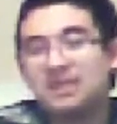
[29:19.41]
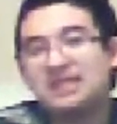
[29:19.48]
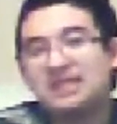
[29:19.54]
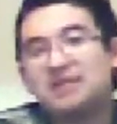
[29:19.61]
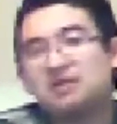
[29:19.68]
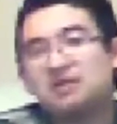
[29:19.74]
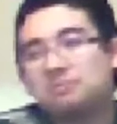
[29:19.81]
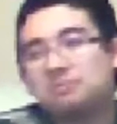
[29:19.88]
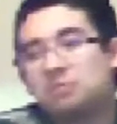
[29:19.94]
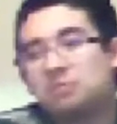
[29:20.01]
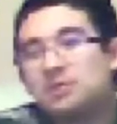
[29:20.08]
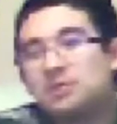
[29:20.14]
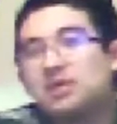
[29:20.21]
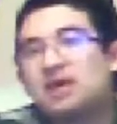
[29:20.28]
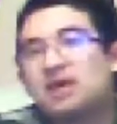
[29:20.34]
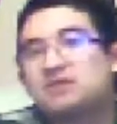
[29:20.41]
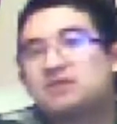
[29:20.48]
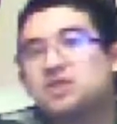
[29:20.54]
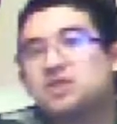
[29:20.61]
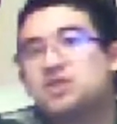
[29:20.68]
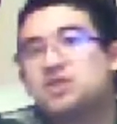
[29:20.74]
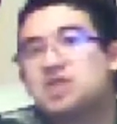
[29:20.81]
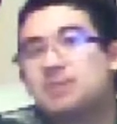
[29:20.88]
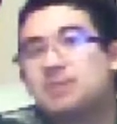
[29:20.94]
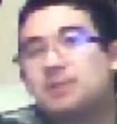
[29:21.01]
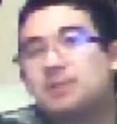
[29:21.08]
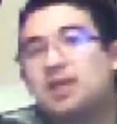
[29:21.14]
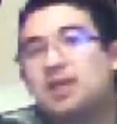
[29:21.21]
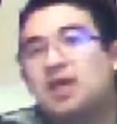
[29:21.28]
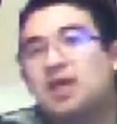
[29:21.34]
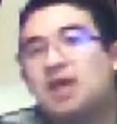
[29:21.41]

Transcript: Nintendo are probably going to have to step up their